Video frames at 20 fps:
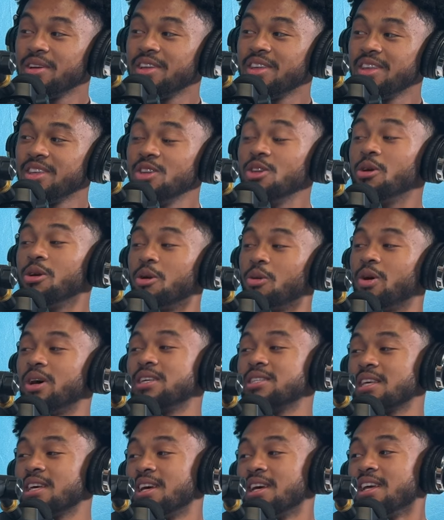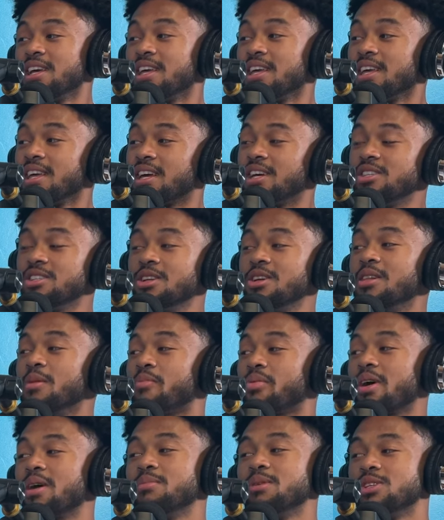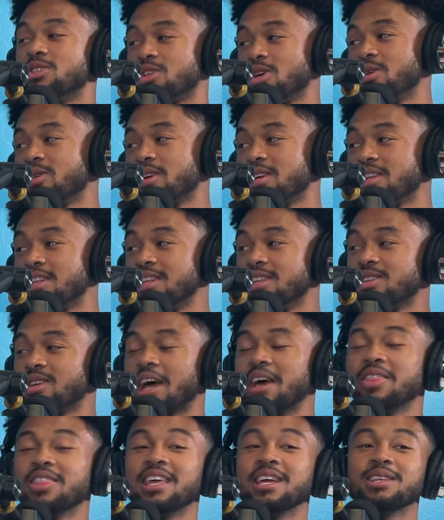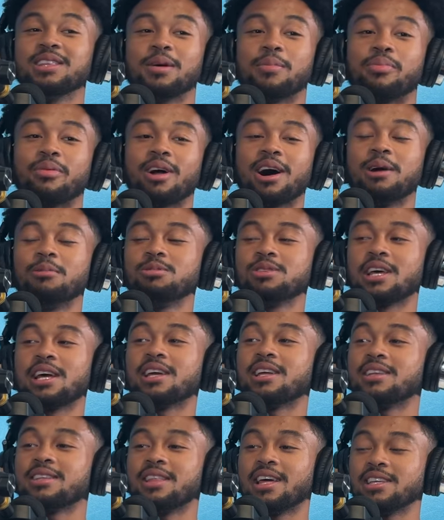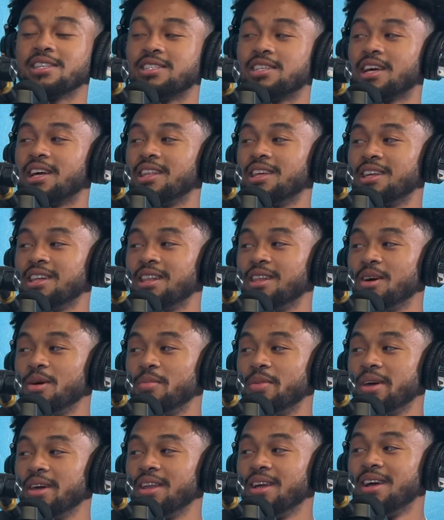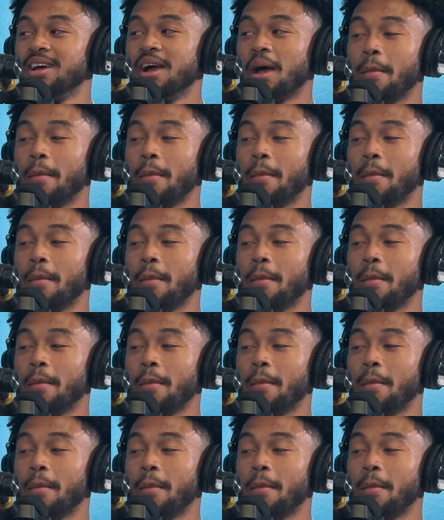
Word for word: you know what it was? Because you know LeBron be joking, so I think LeBron was like like gelling a little bit.